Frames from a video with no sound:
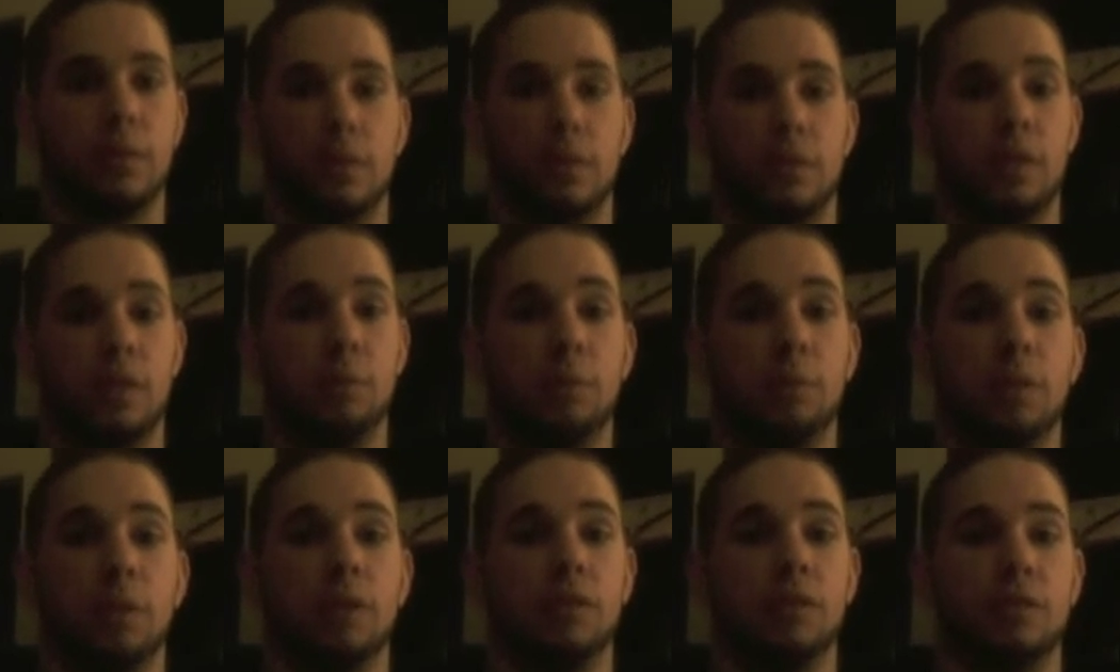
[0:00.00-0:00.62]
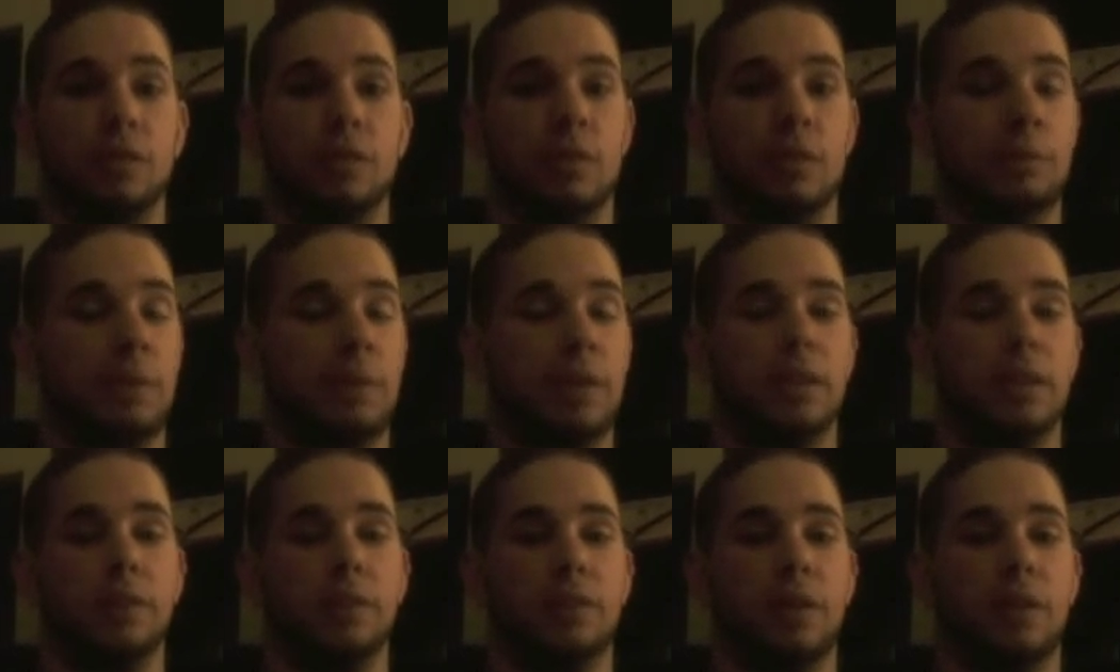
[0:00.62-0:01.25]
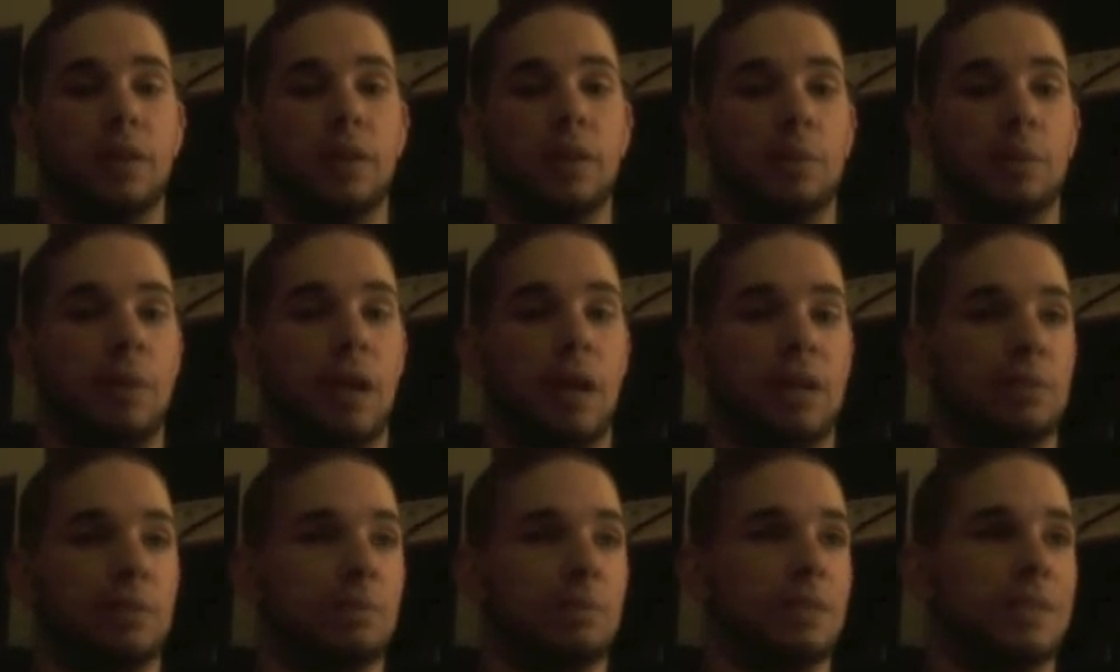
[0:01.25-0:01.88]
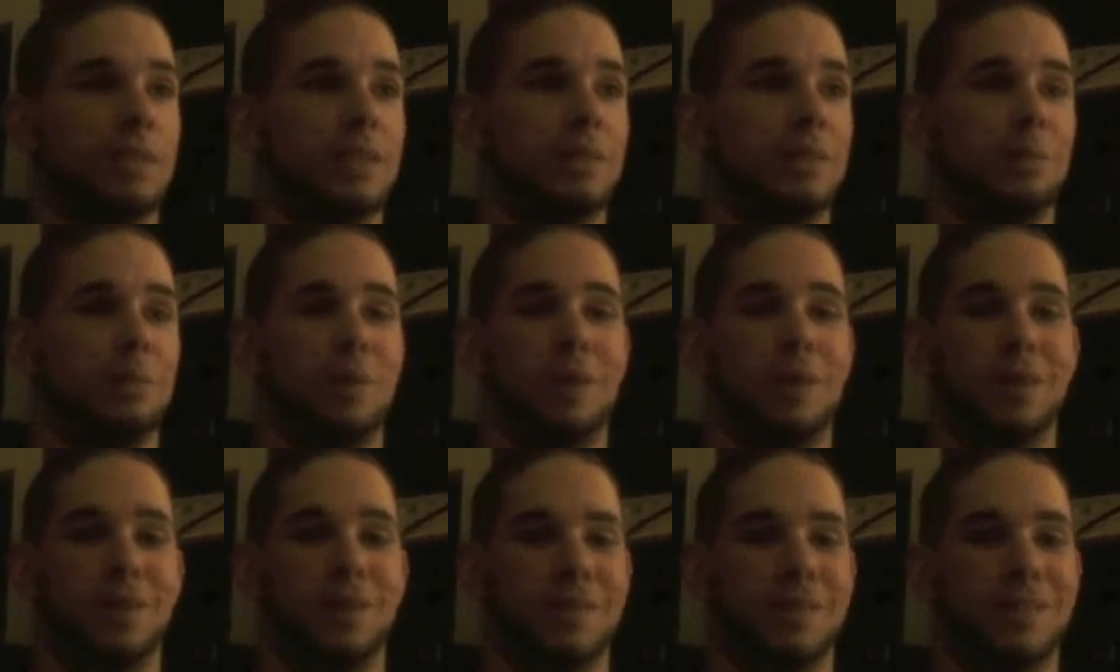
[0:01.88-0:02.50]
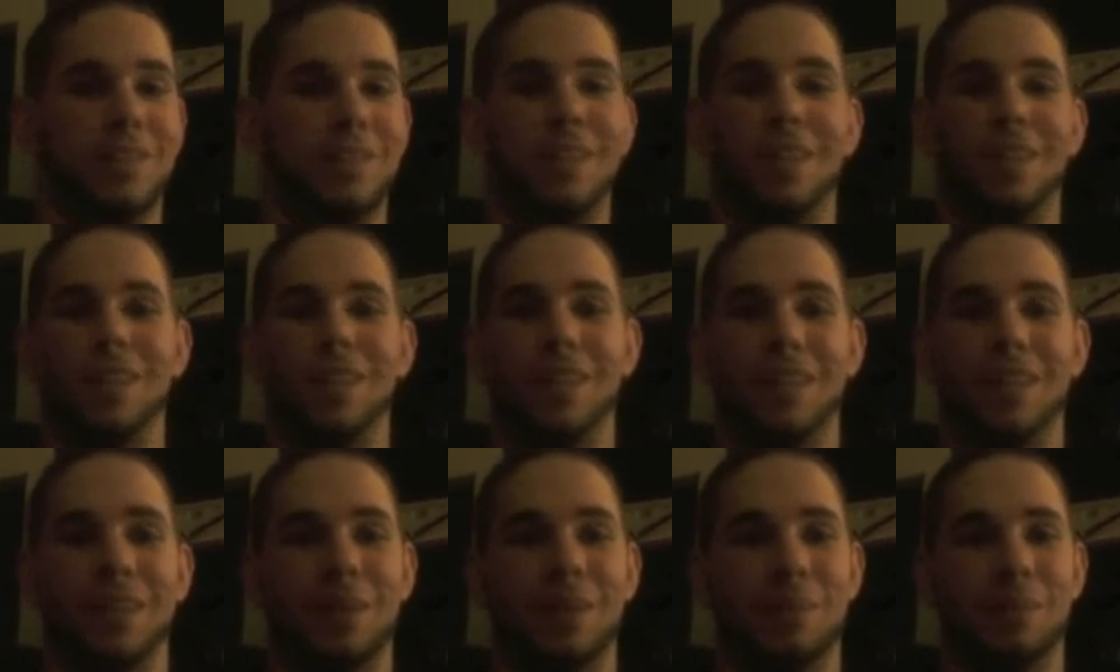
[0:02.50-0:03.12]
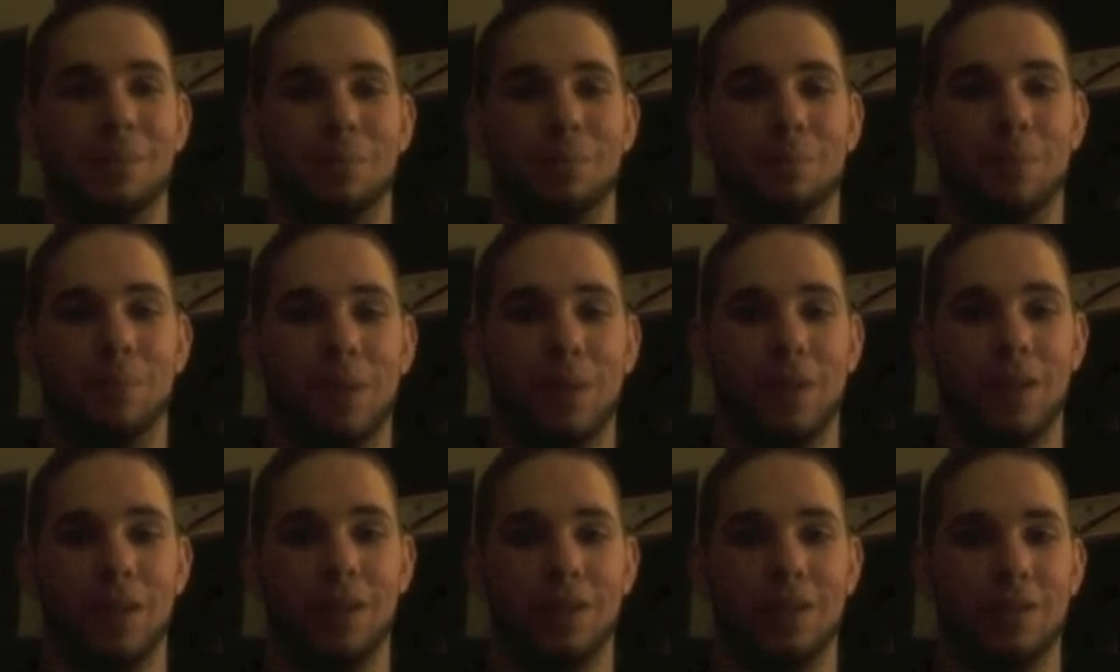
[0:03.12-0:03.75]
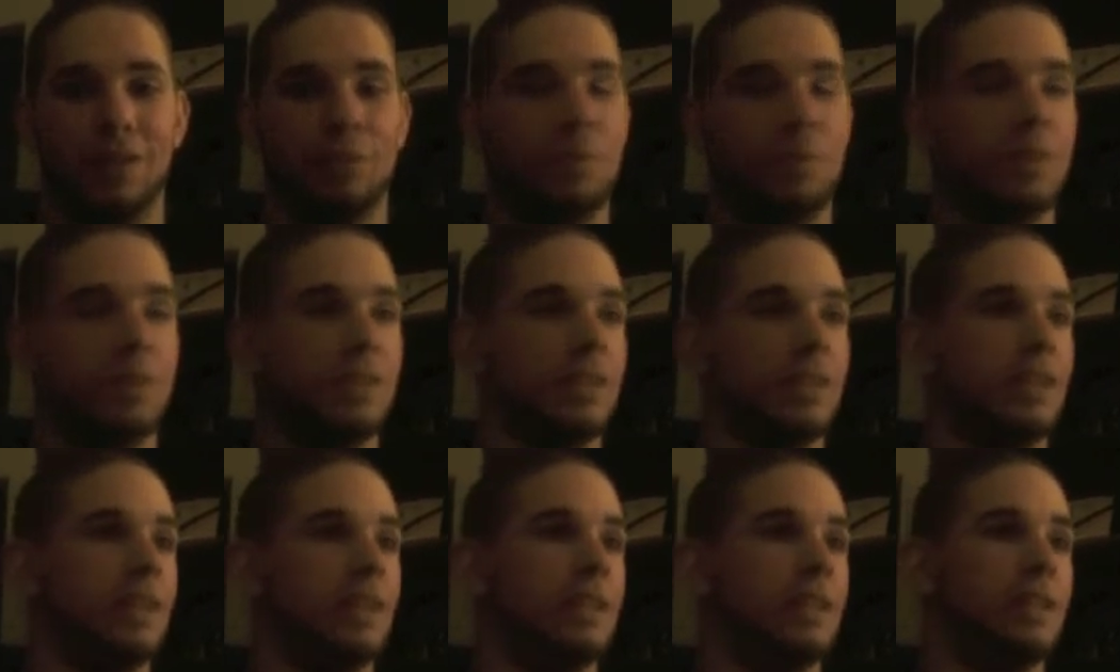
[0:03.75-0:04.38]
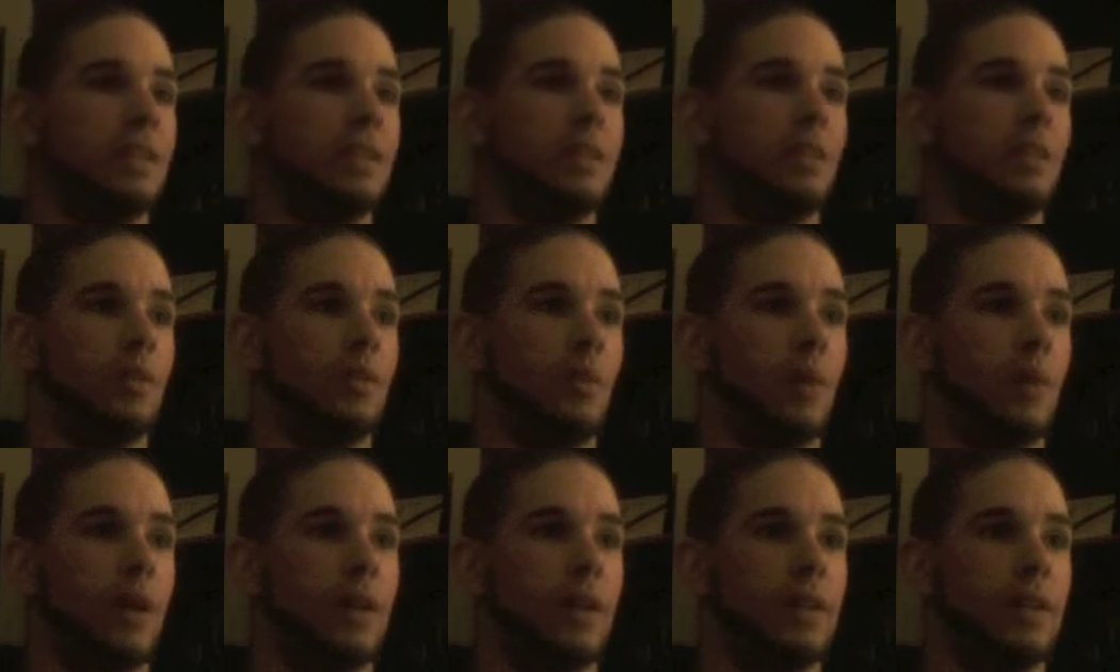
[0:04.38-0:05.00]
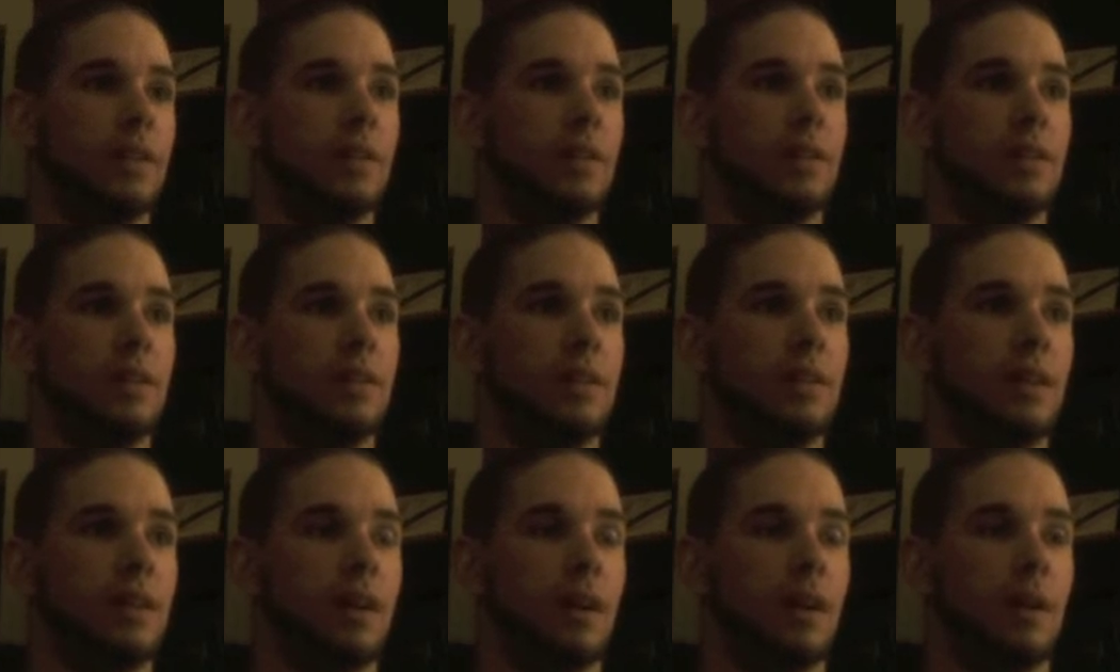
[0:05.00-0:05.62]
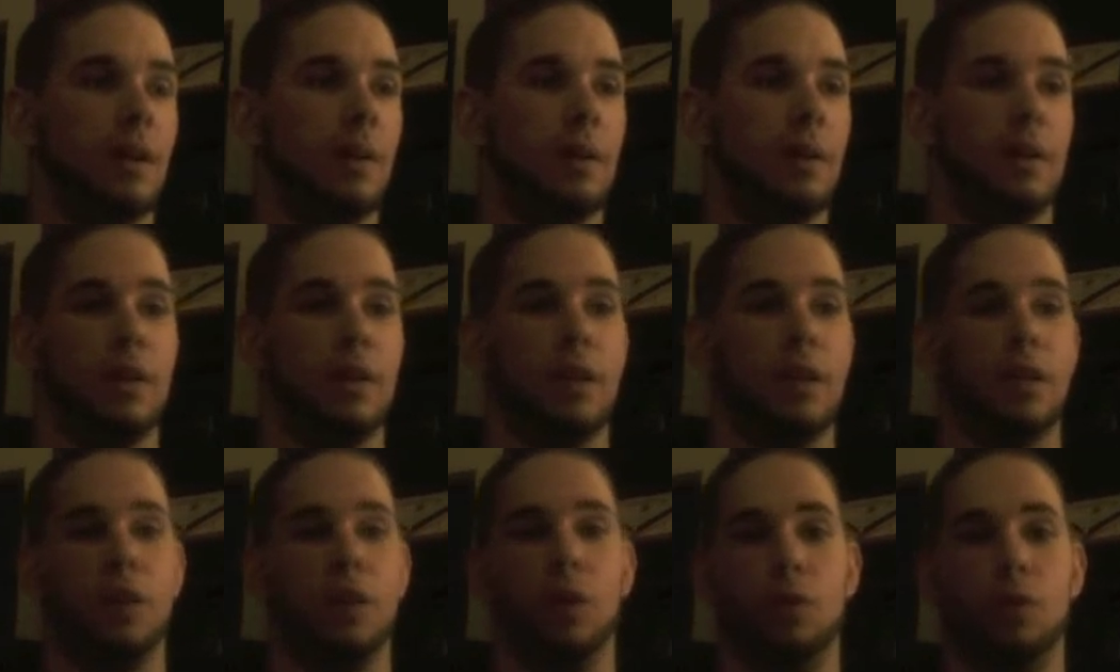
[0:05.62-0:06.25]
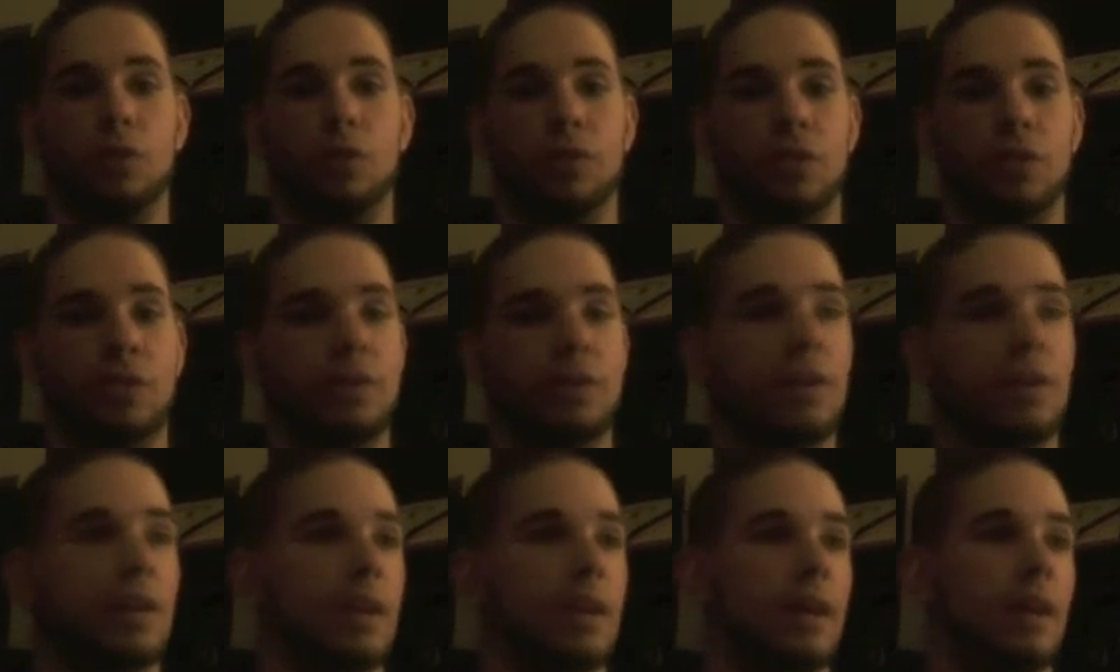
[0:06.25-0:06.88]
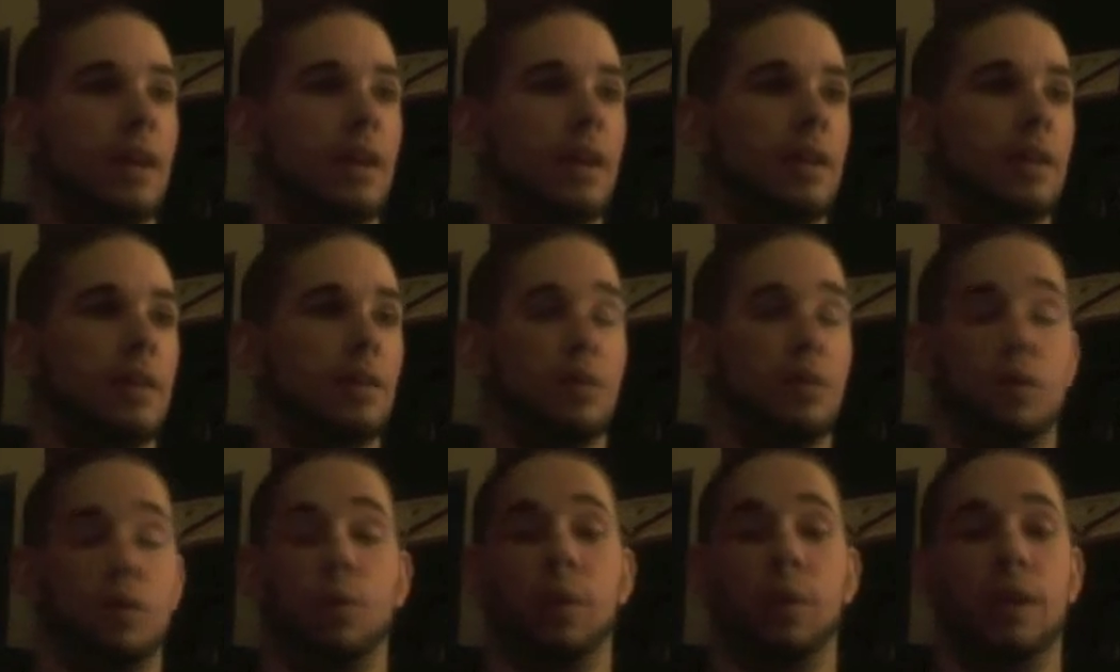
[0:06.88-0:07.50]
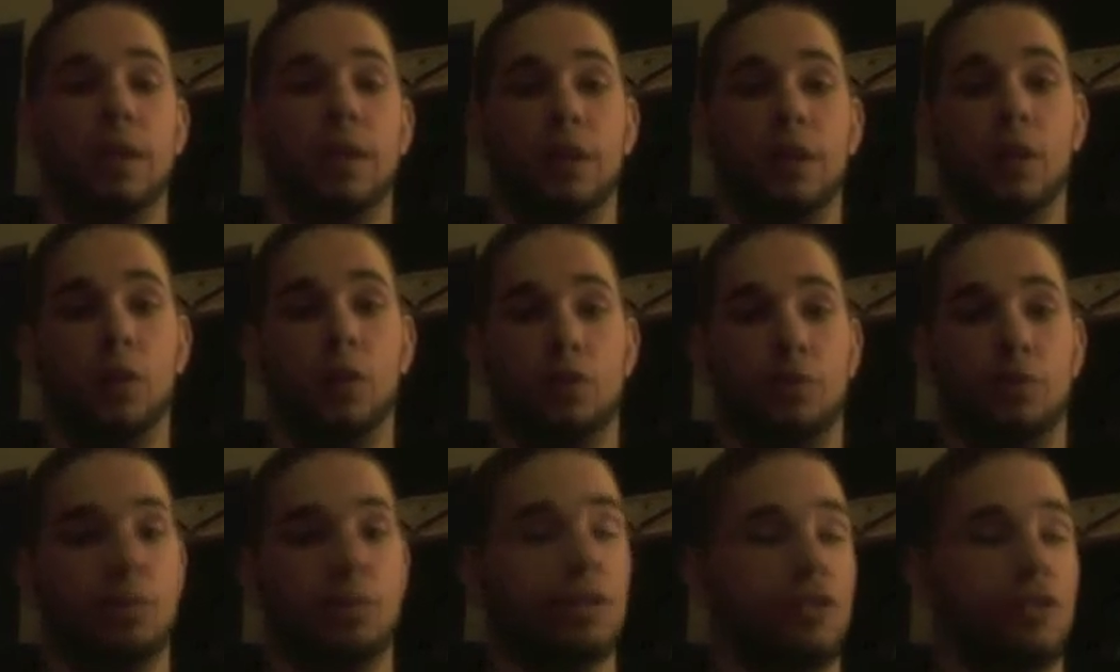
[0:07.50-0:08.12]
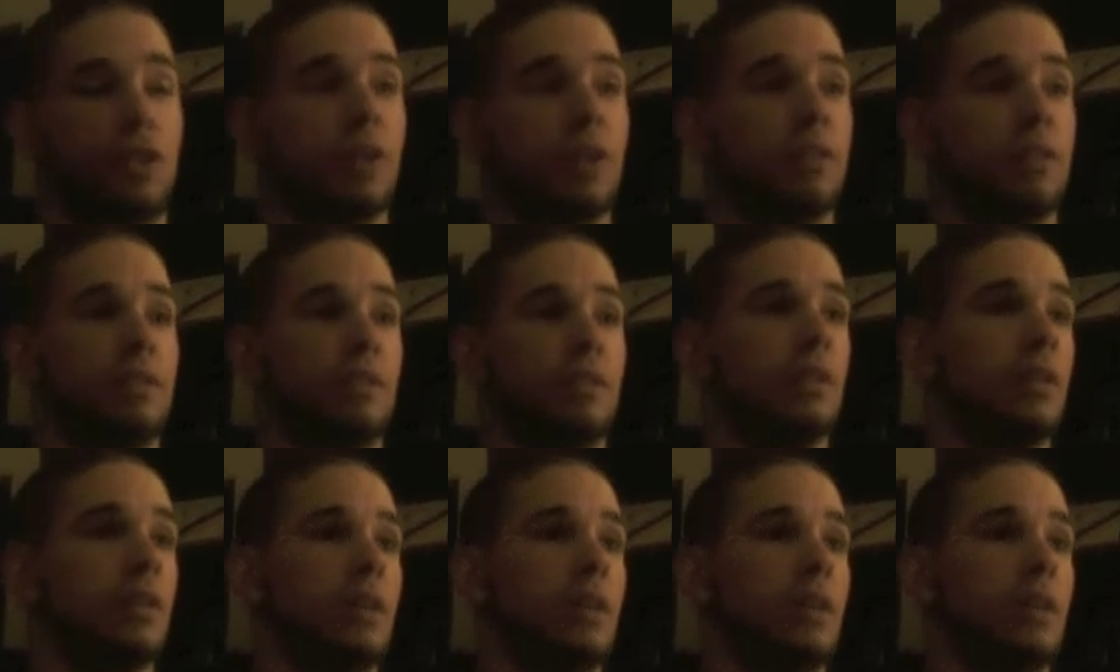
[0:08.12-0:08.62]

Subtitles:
to the Bills, and Mike DeVito possibly to the Bills, because of Patine and the way that he coached it, or the way he coached with the Jets,